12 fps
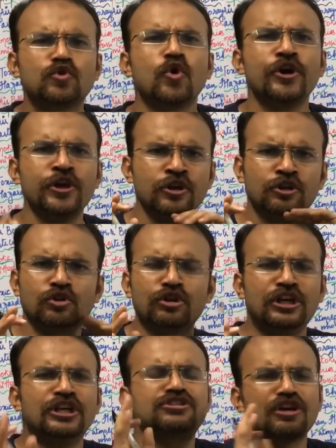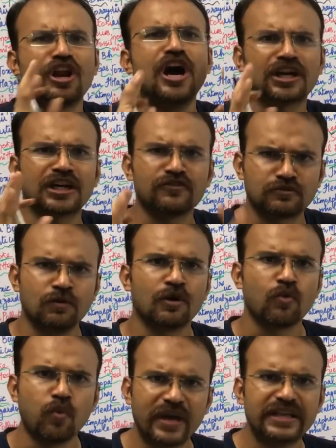going to release a lot of
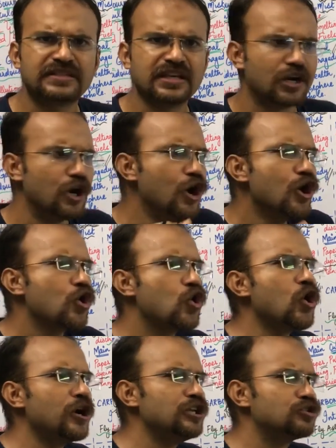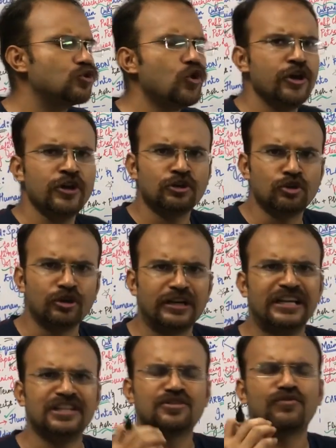smoke. Why, sir? Coal is going to
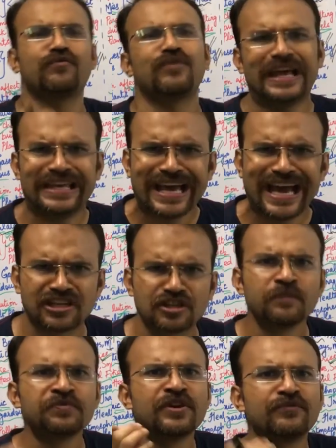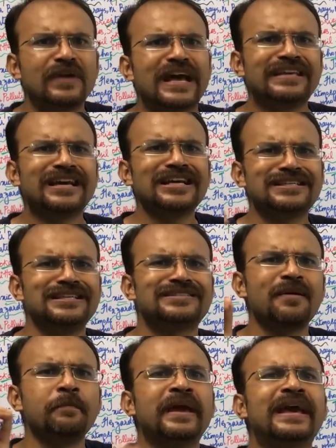release fly ash. Fly ash is
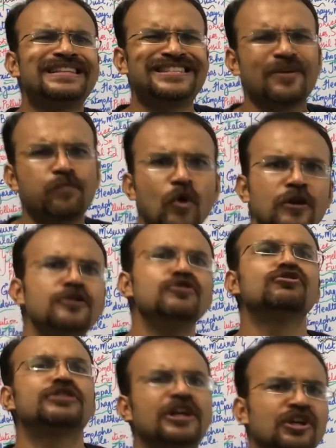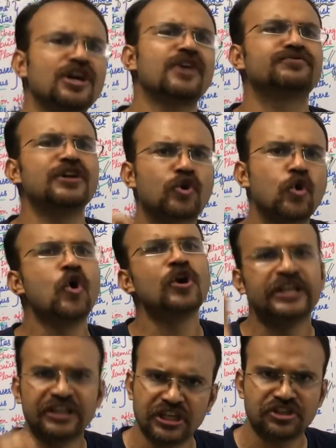a major pollutant of the coal
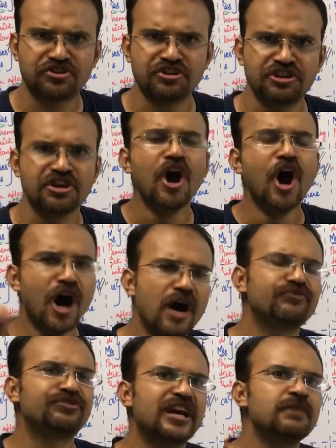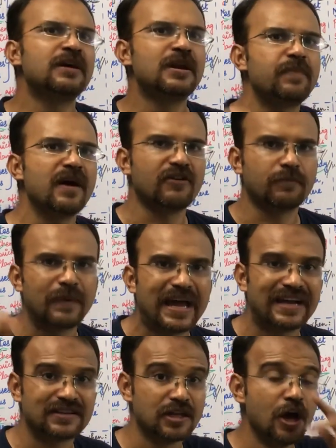industry, of thermal power
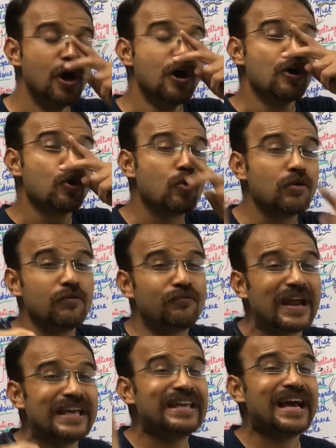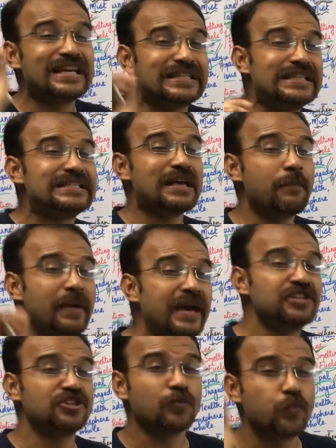plants. Fly ash is a
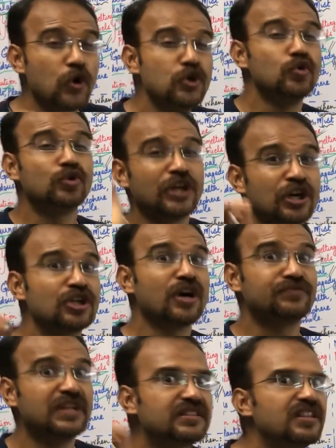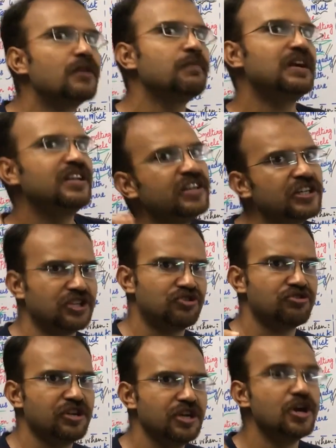major pollutant of the thermal
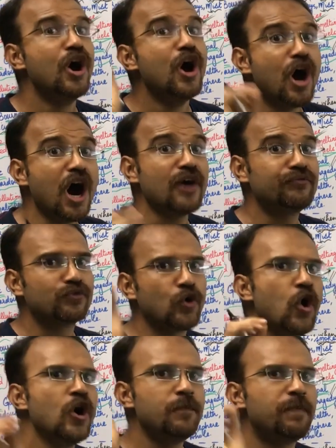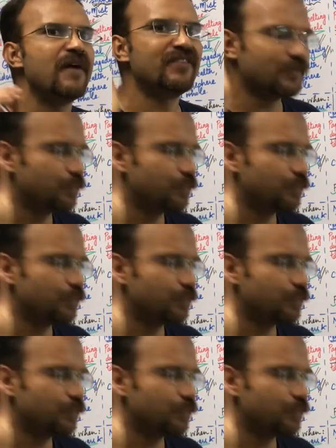industry, of coal power